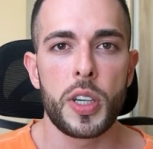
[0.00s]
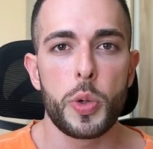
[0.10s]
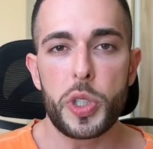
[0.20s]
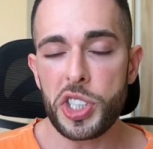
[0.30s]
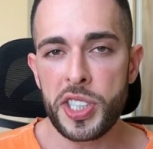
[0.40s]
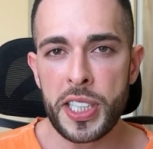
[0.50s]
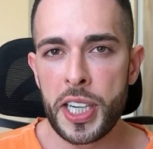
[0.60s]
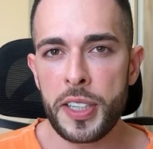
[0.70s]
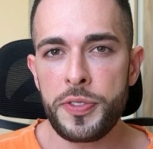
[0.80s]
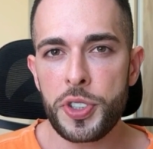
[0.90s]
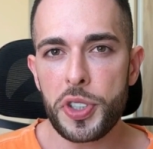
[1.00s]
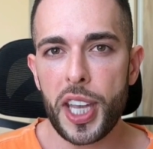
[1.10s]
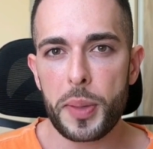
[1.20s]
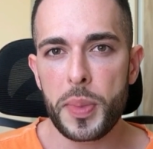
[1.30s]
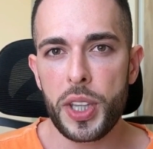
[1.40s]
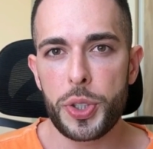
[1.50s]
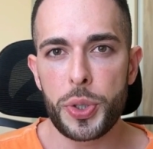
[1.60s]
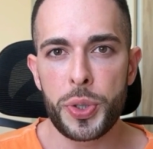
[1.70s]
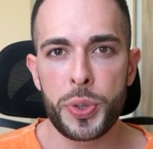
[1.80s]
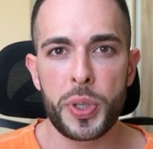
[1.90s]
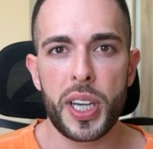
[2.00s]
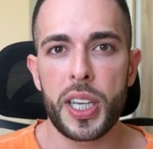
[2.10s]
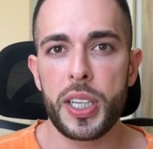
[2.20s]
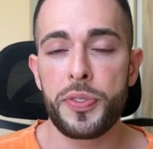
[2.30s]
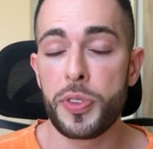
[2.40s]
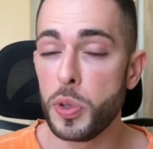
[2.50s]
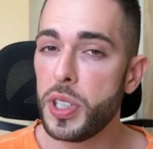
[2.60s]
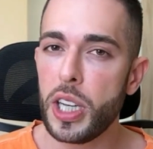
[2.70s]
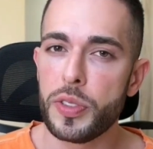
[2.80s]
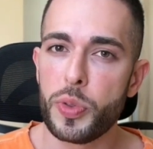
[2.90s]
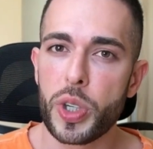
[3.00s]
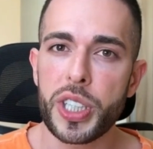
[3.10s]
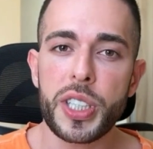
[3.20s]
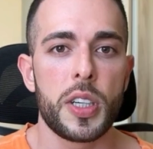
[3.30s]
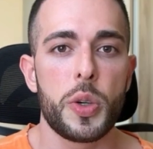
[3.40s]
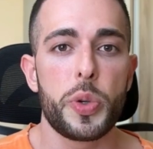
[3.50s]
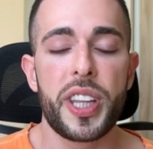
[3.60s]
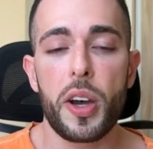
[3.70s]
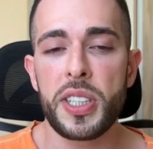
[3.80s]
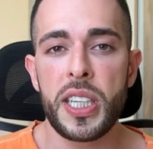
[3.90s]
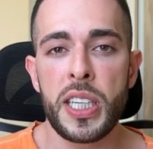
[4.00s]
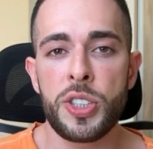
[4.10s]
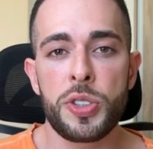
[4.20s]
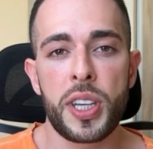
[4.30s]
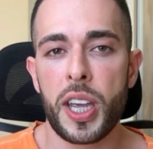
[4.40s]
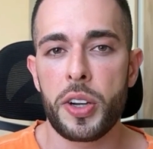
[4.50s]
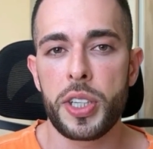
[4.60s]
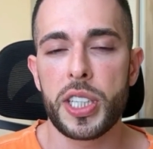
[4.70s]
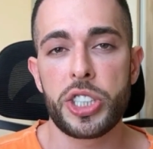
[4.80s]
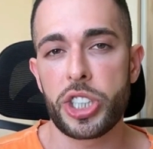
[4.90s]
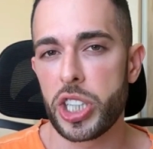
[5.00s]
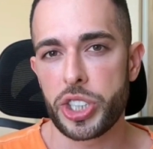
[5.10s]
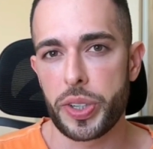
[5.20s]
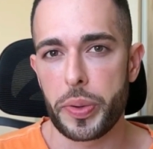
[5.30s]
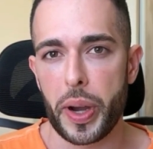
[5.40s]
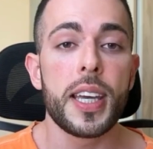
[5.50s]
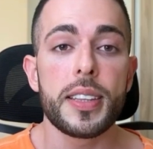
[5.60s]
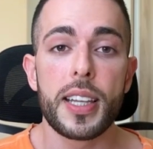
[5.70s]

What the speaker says: which is enough to get me through a full day of work without needing to carry a charger around.